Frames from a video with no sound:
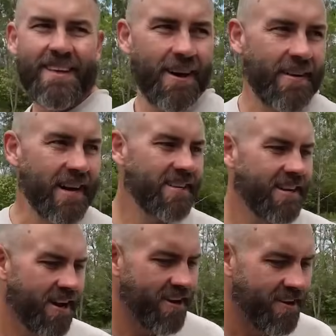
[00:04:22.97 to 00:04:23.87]
I've actually
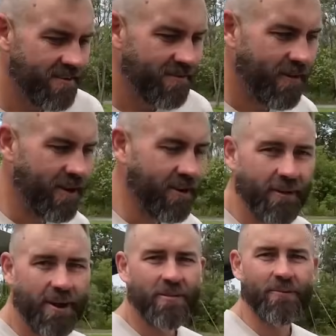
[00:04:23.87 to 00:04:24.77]
owned, I've
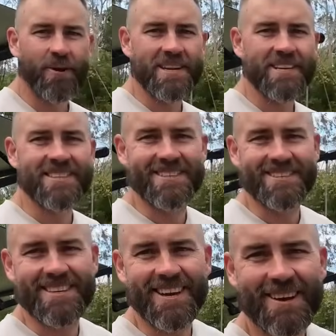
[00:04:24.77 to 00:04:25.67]
owned 3 Nissans,
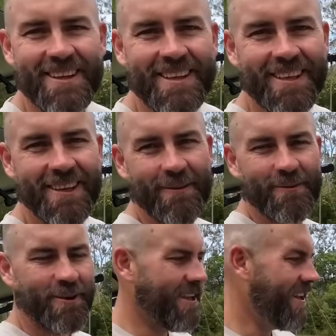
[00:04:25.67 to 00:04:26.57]
so I've
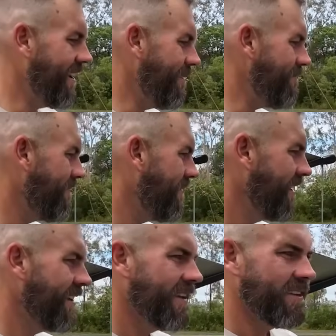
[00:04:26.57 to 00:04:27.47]
really
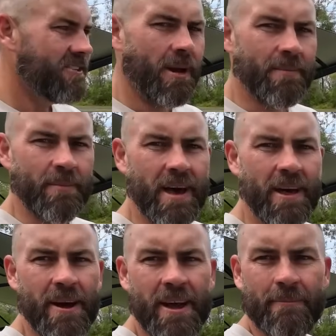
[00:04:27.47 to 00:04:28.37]
jumped the
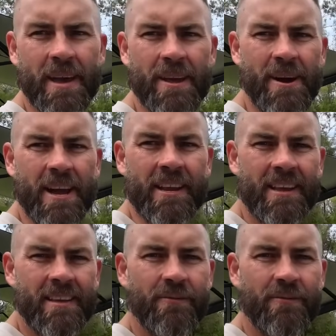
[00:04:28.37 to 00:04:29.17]
bandwagon here.